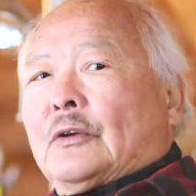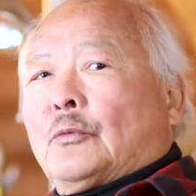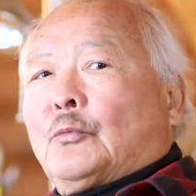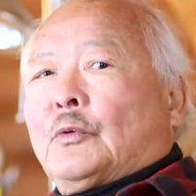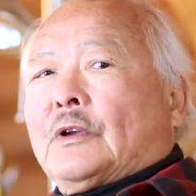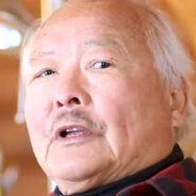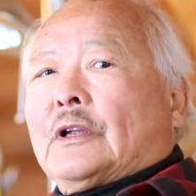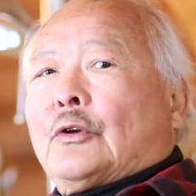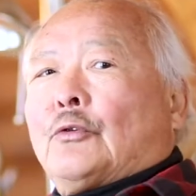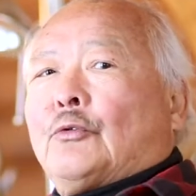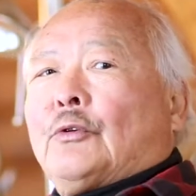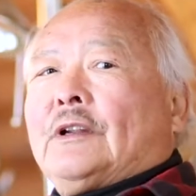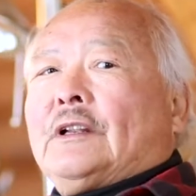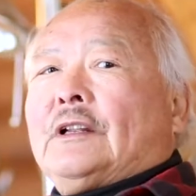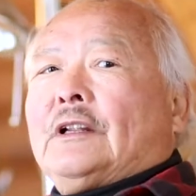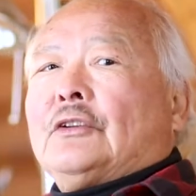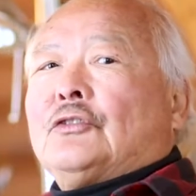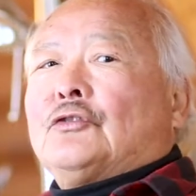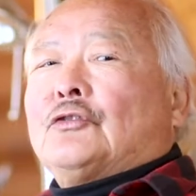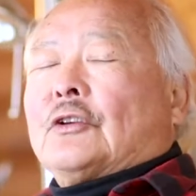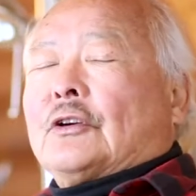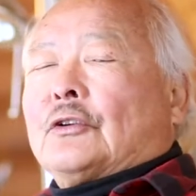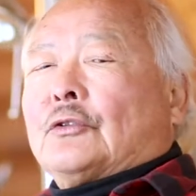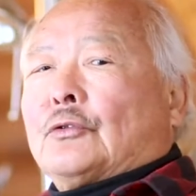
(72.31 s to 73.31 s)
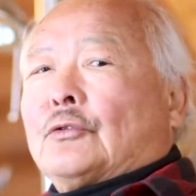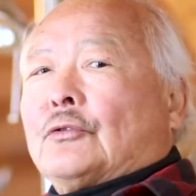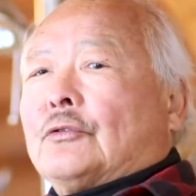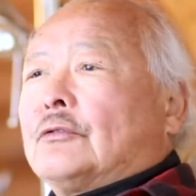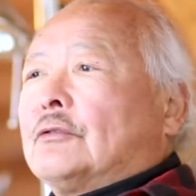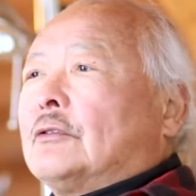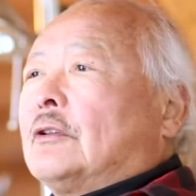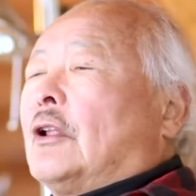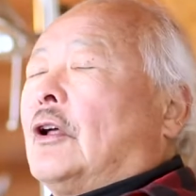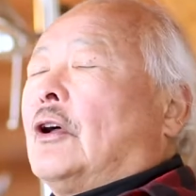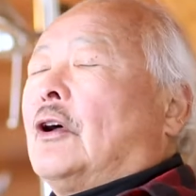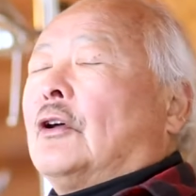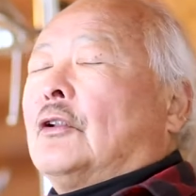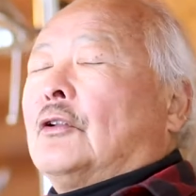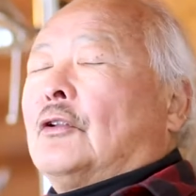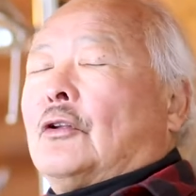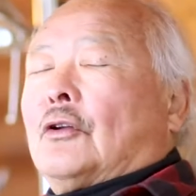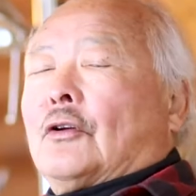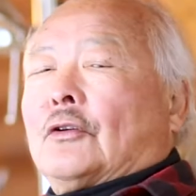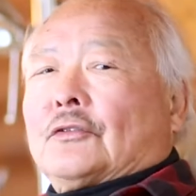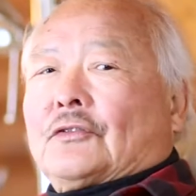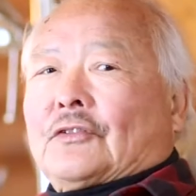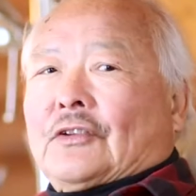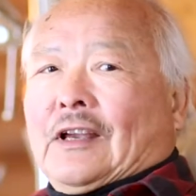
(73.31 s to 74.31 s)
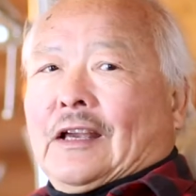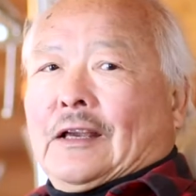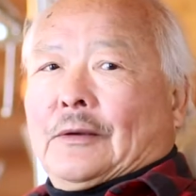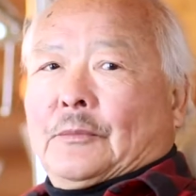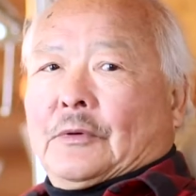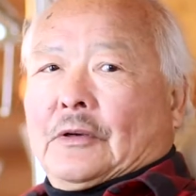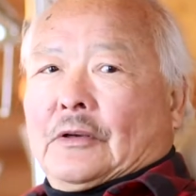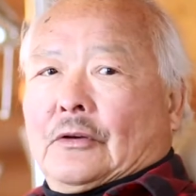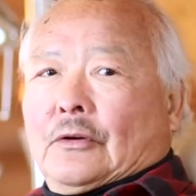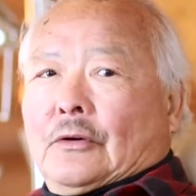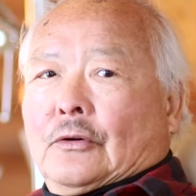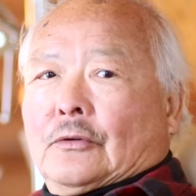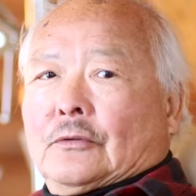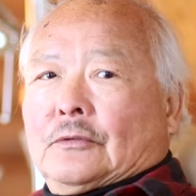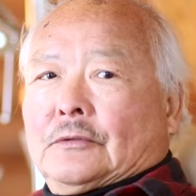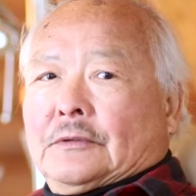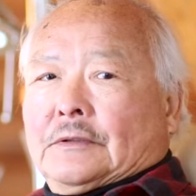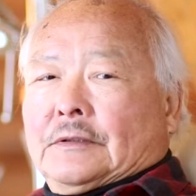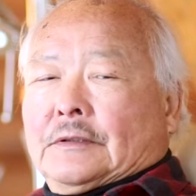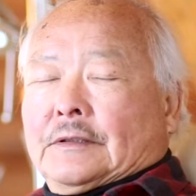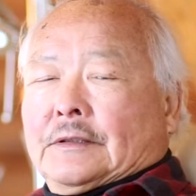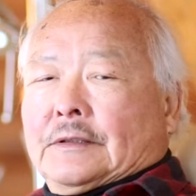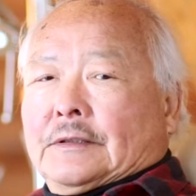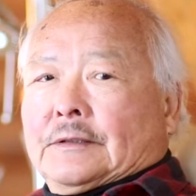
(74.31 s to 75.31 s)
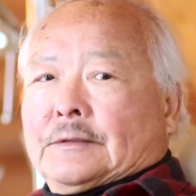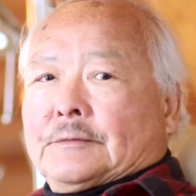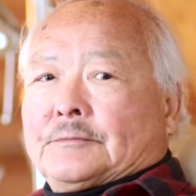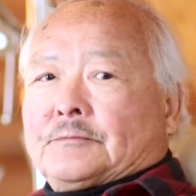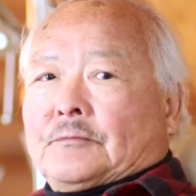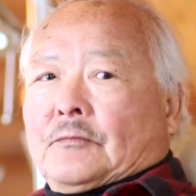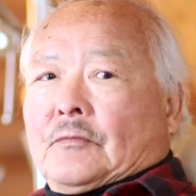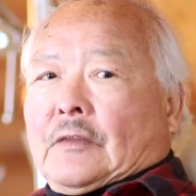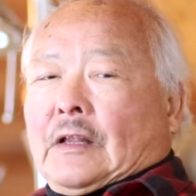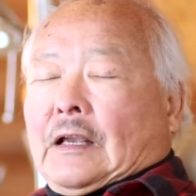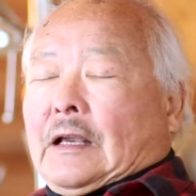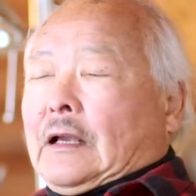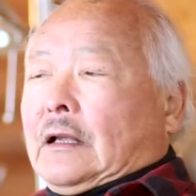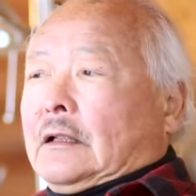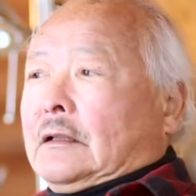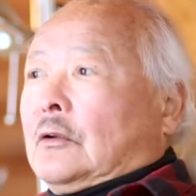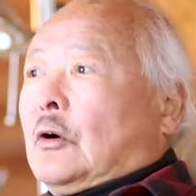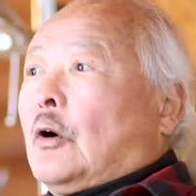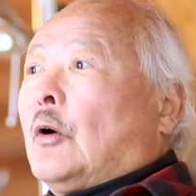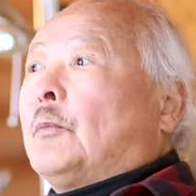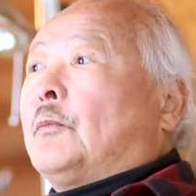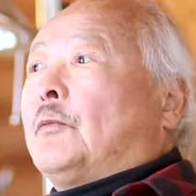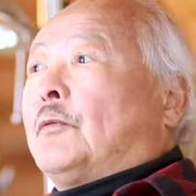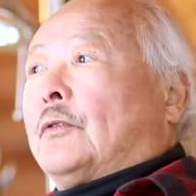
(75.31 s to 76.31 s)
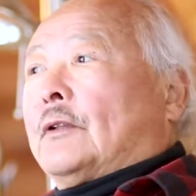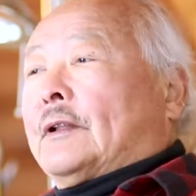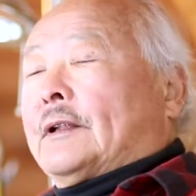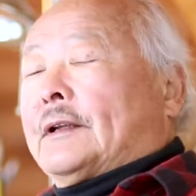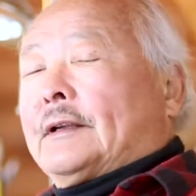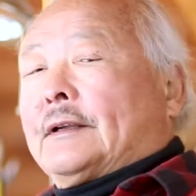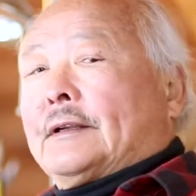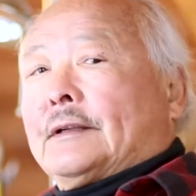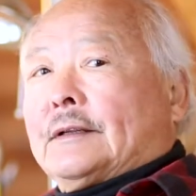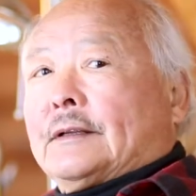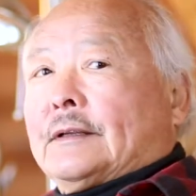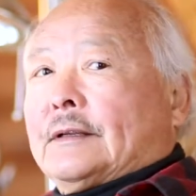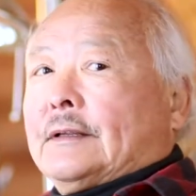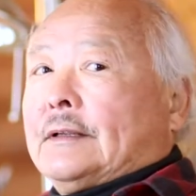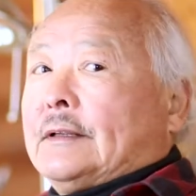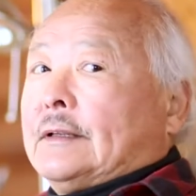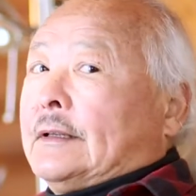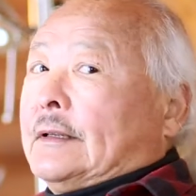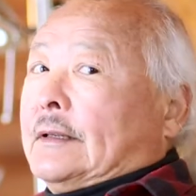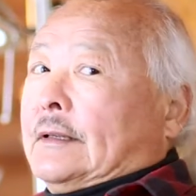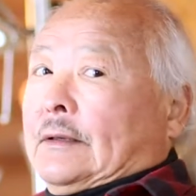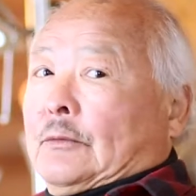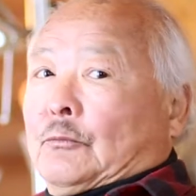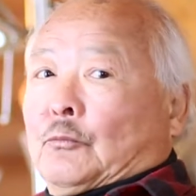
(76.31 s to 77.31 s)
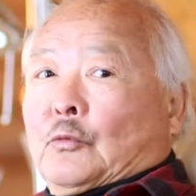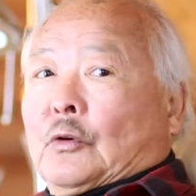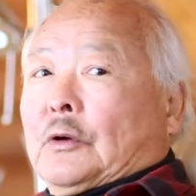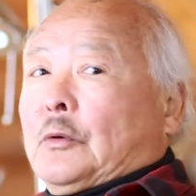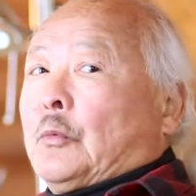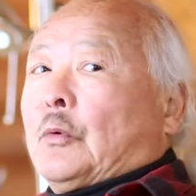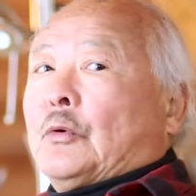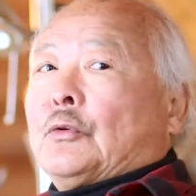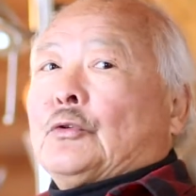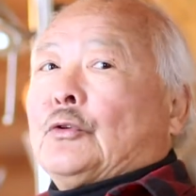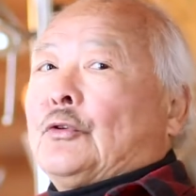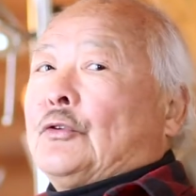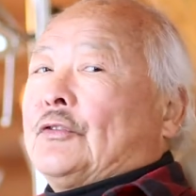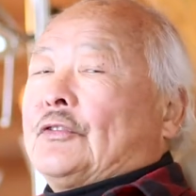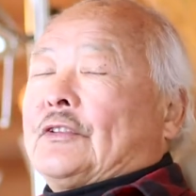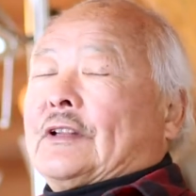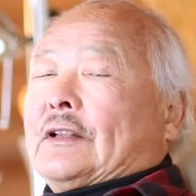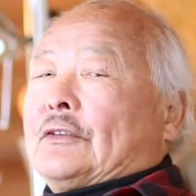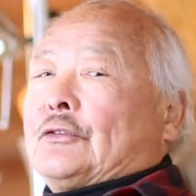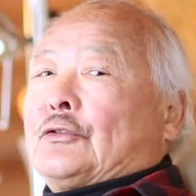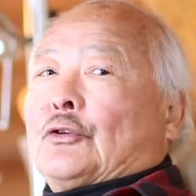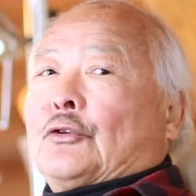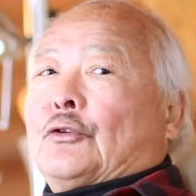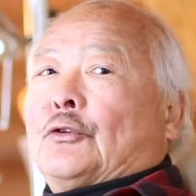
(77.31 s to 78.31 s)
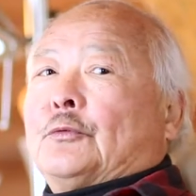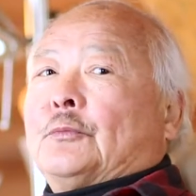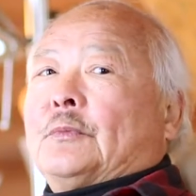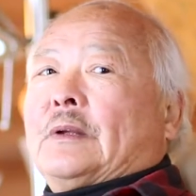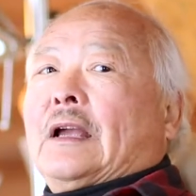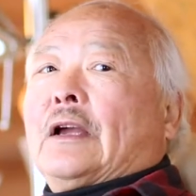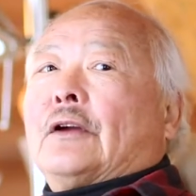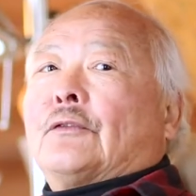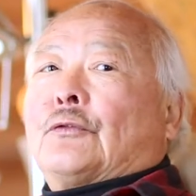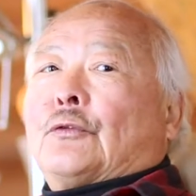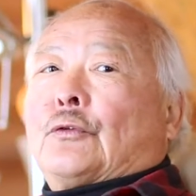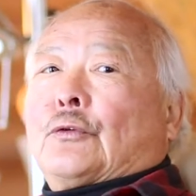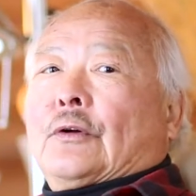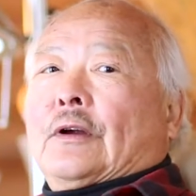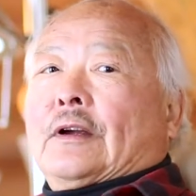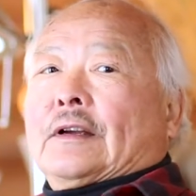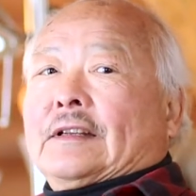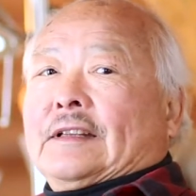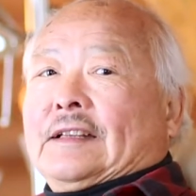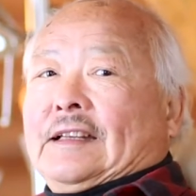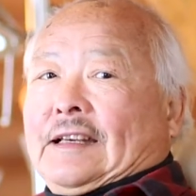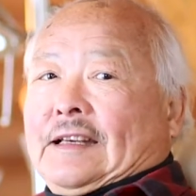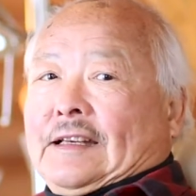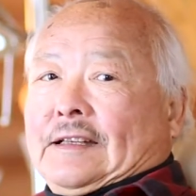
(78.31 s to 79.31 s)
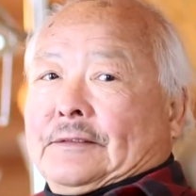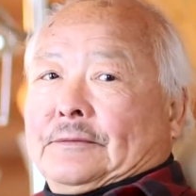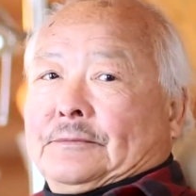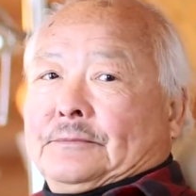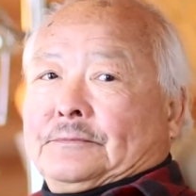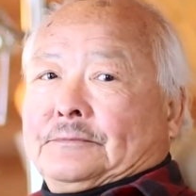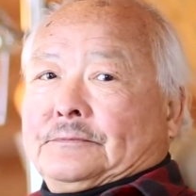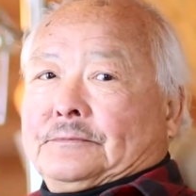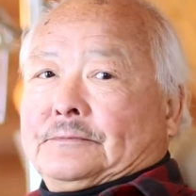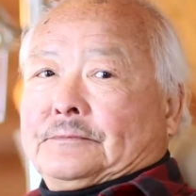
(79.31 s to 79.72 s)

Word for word: that we greet each other long, long time ago. And hopefully, we will use that term ever again.